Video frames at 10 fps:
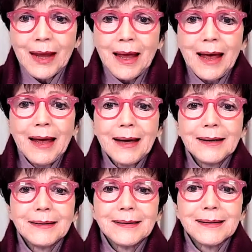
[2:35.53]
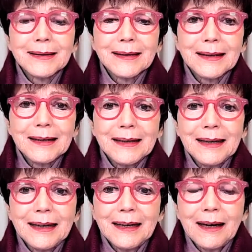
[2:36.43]
And
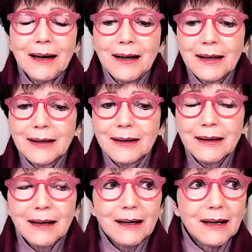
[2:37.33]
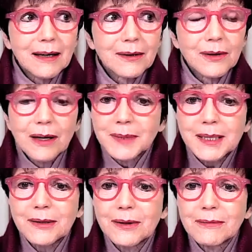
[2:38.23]
I, I thought, I'm just
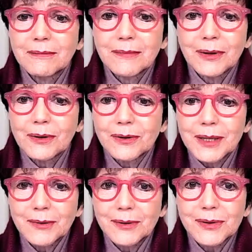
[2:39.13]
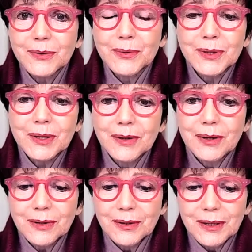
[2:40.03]
going to knock on Daryl's door. So I
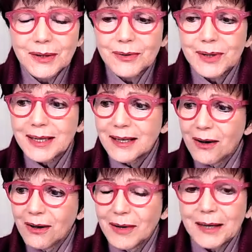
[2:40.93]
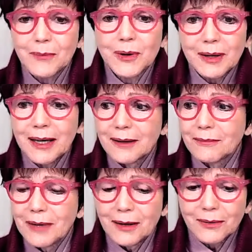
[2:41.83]
knocked on his door. He said, "Oh, how, how,
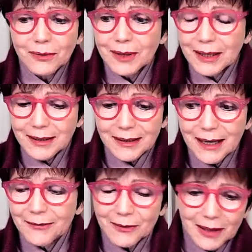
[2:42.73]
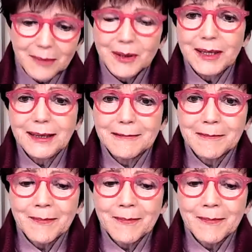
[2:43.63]
how good, how delightful. Come on in